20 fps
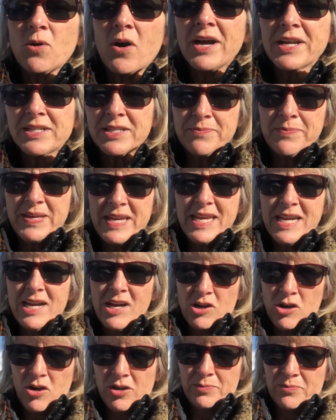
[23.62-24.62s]
want to be
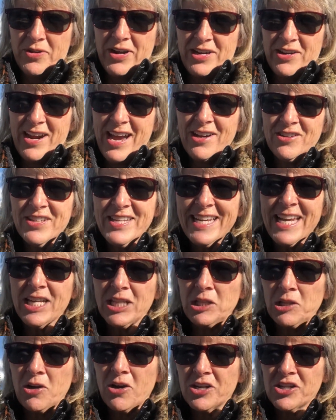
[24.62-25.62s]
a cult brand, or how do they
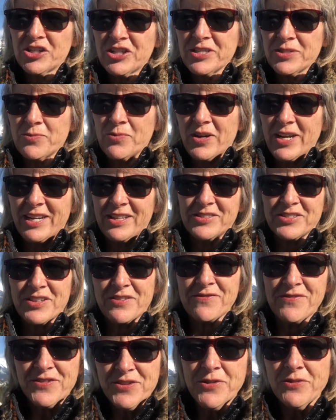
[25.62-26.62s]
get launched as one? And
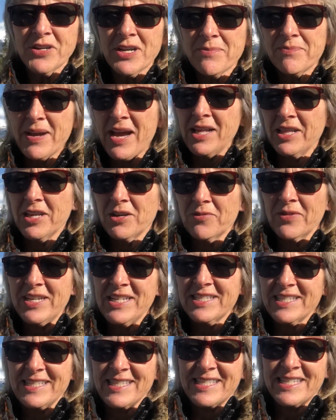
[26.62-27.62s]
there's a few compelling
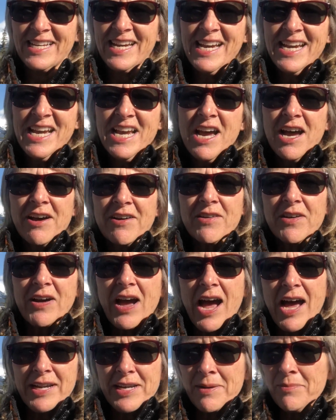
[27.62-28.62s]
reasons.
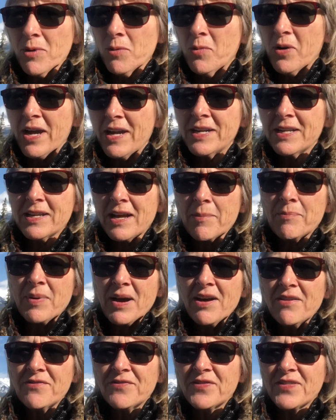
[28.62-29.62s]
Number one,
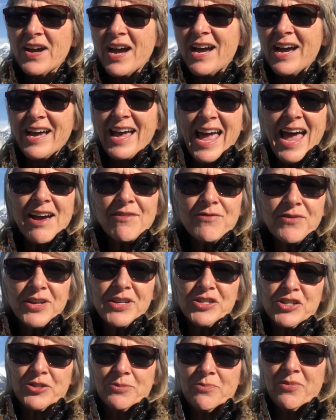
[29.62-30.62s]
above
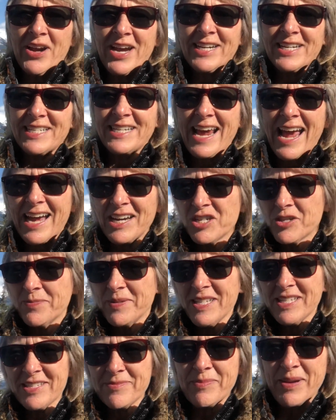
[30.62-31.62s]
average brand
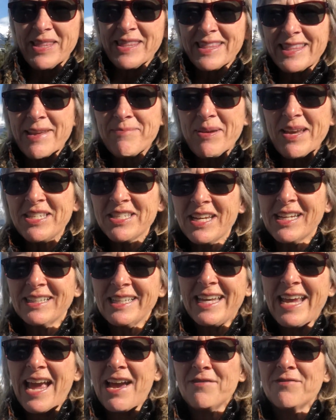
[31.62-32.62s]
attachments. I mean, they
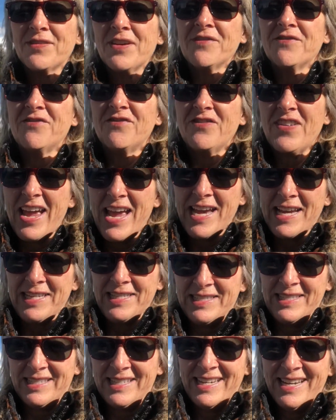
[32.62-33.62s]
basically have
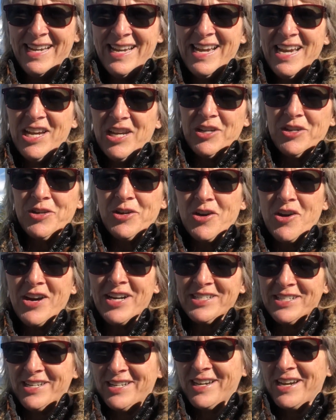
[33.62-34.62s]
fans,
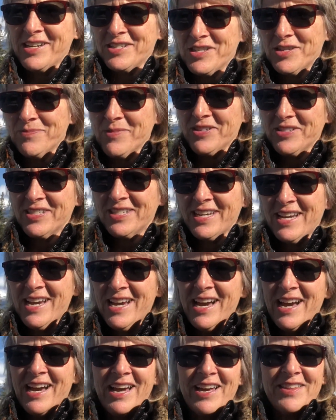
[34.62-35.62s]
not customers.
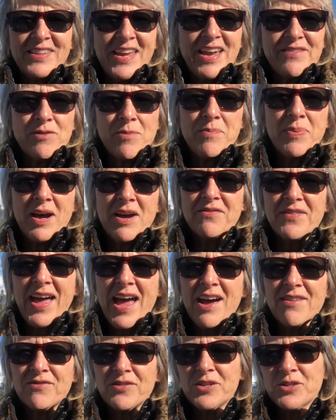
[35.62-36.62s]
They have above
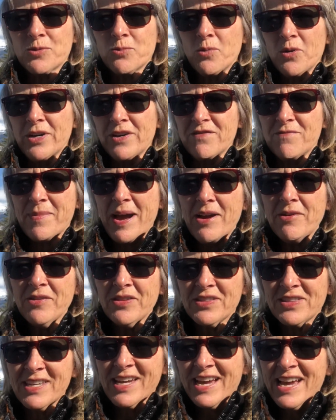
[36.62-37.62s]
average word of
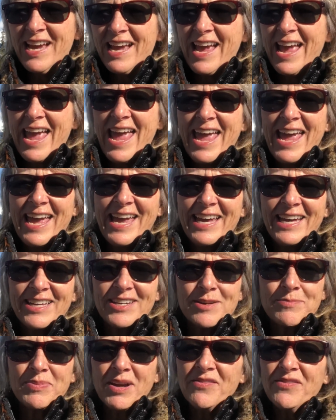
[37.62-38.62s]
mouth
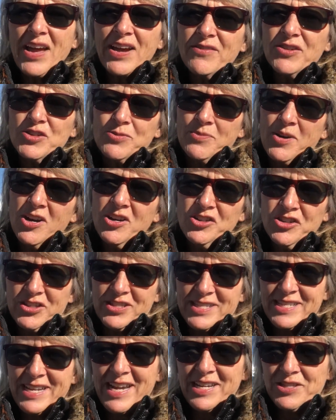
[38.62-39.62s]
and above average
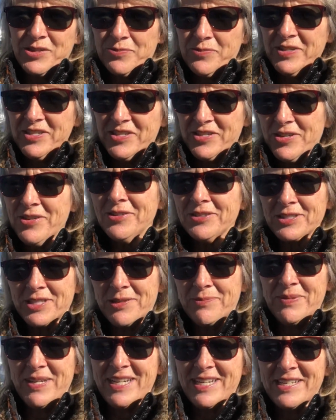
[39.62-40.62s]
margins as a
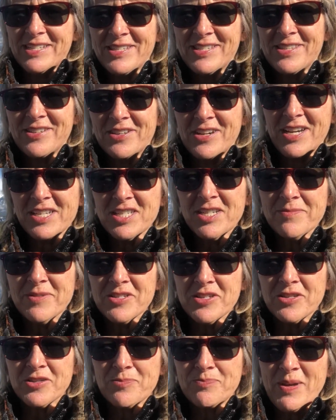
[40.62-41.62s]
result, because their
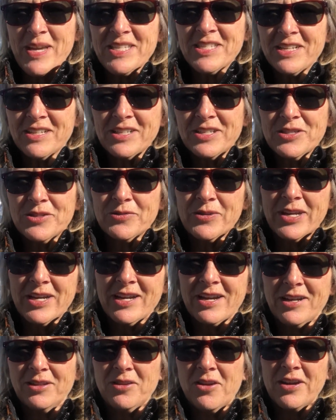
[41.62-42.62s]
customers are basically
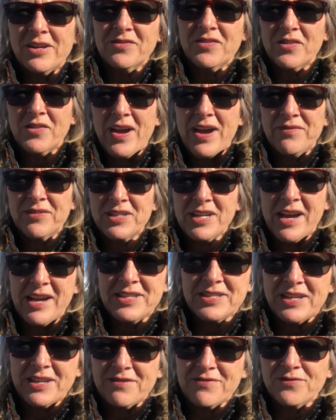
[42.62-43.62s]
doing a lot of their
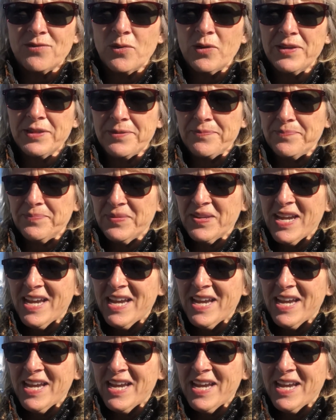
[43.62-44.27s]
advertising for them.